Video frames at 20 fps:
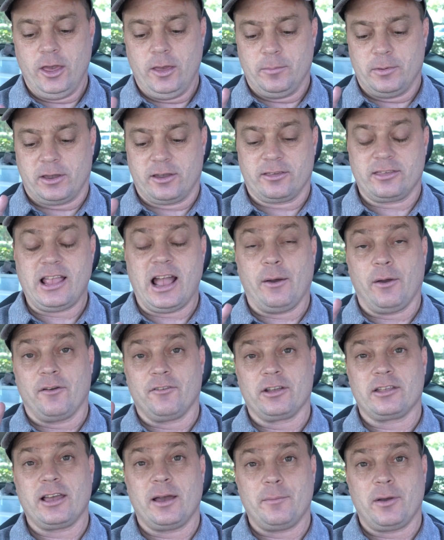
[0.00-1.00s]
Because now
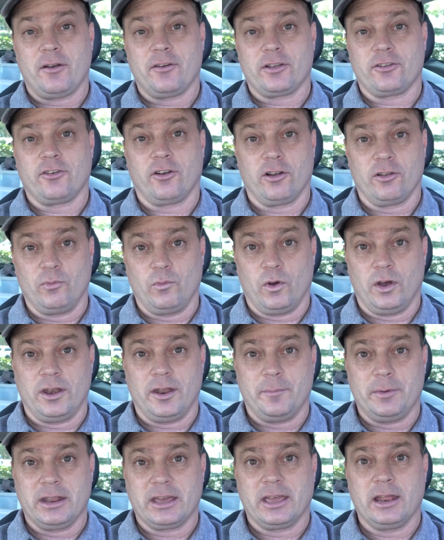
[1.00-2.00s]
every time I return one,
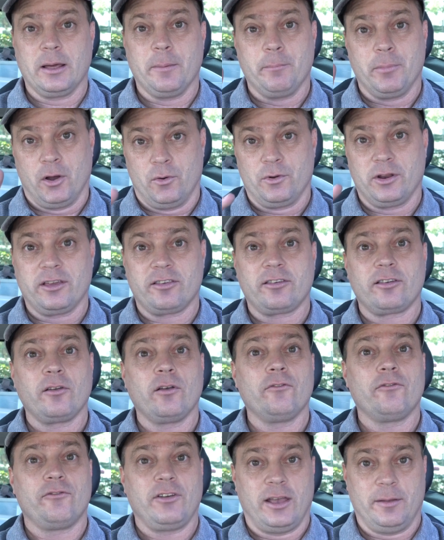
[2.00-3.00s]
I'm going to get a bonus
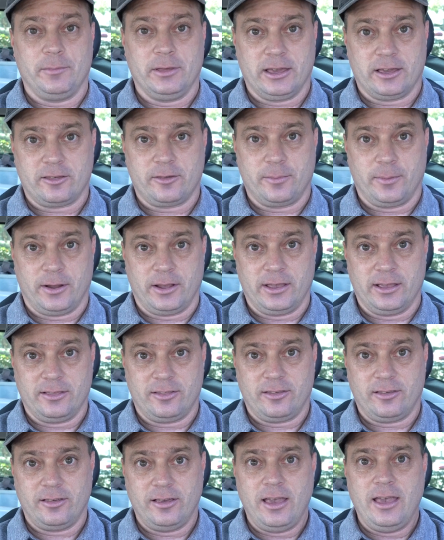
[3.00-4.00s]
family
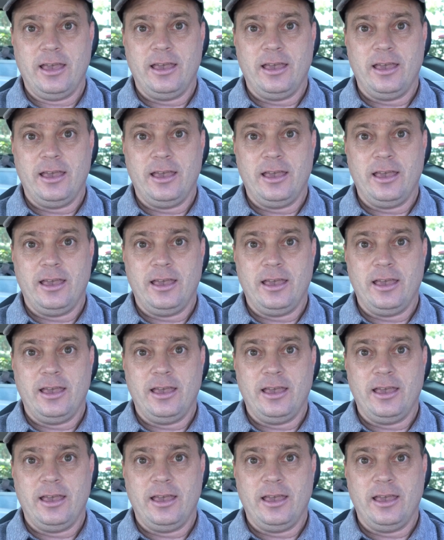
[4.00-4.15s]
experience.